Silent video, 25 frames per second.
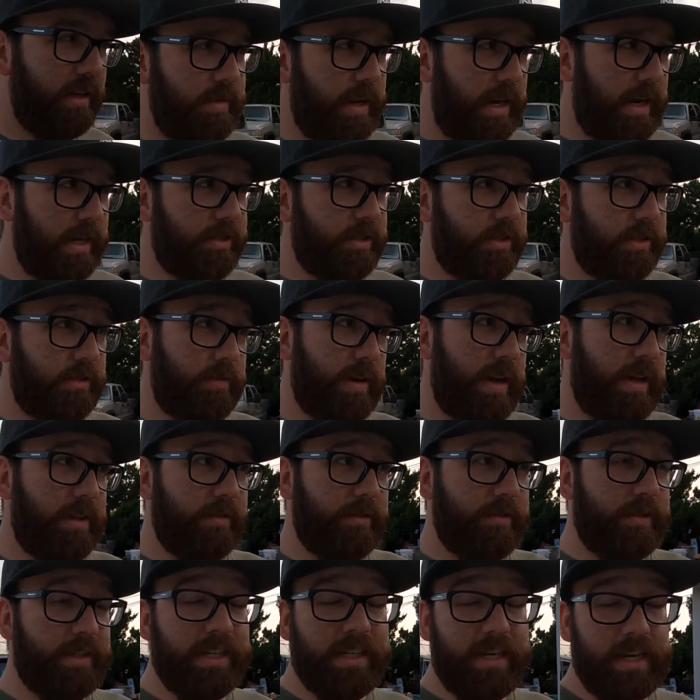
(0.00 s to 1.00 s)

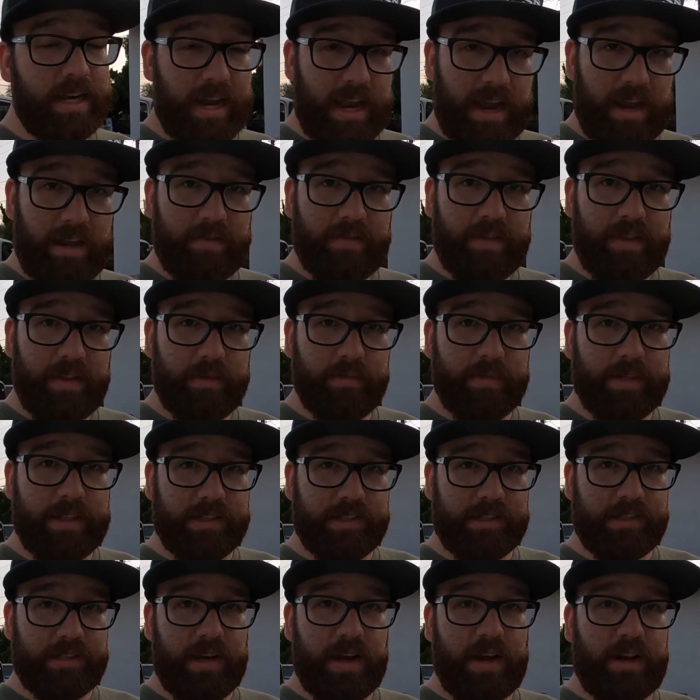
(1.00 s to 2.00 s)
didn't have them
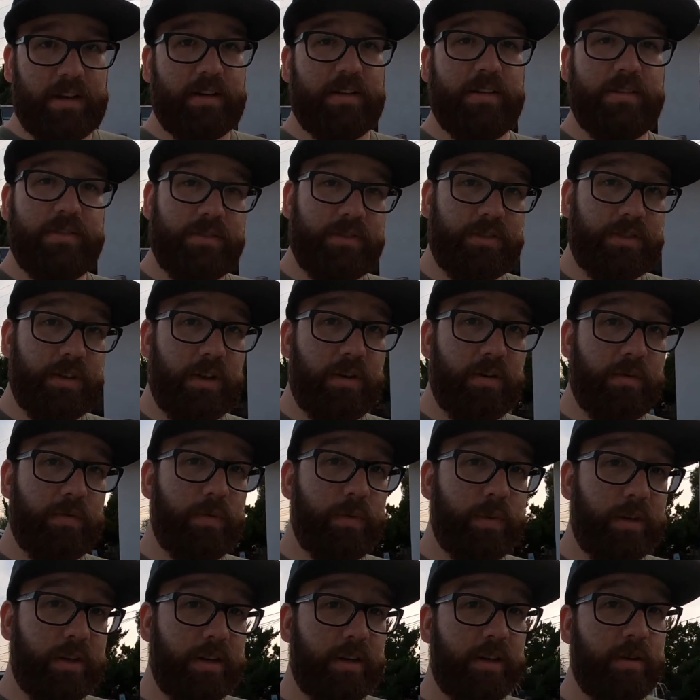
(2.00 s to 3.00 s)
in stock. So
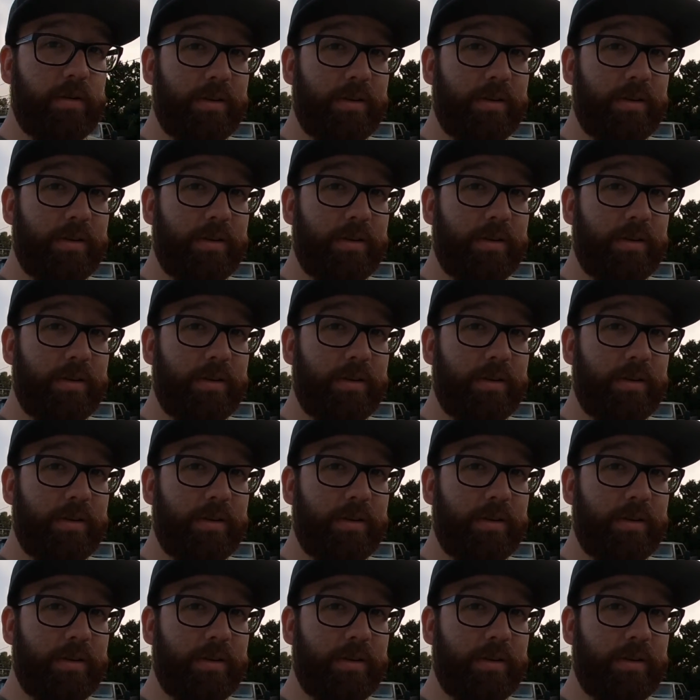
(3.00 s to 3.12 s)
we're going to go